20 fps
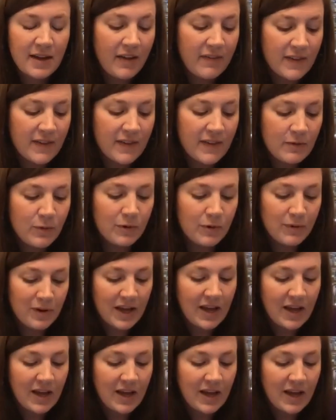And then when
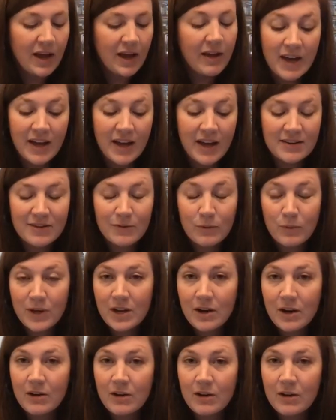we have that,
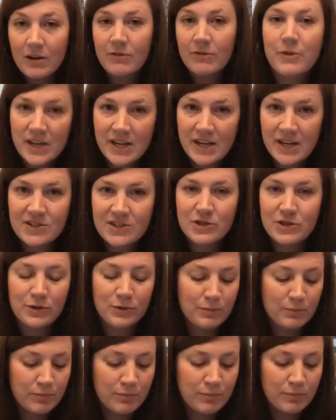we are free
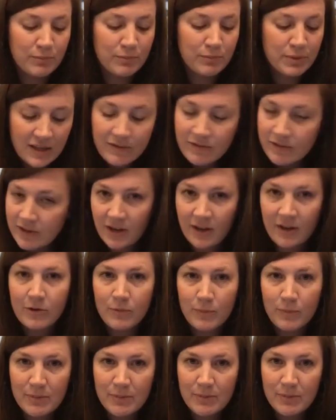to believe in
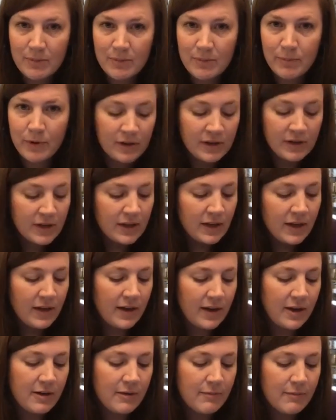other people
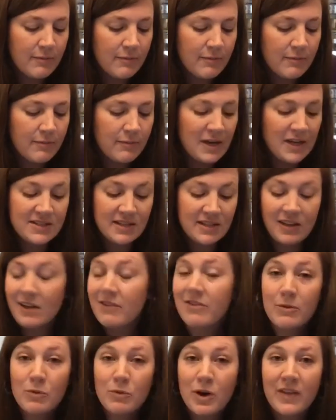and to love
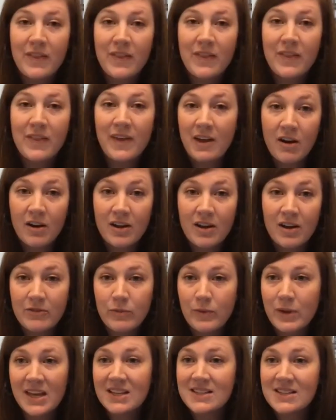them where they are, even
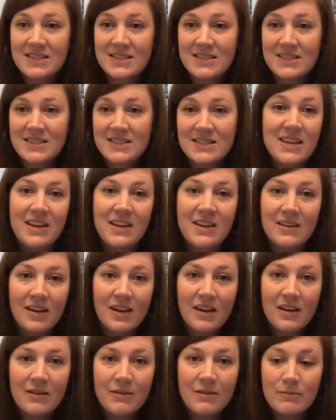if we can't see
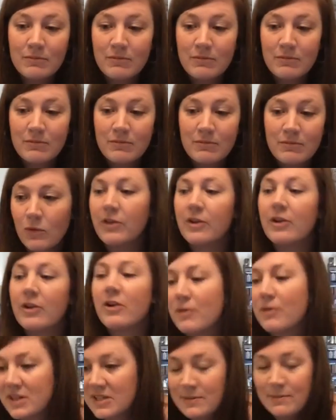where they're
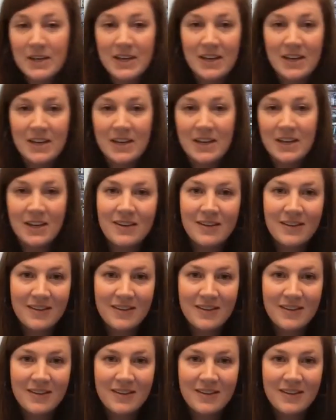going to be.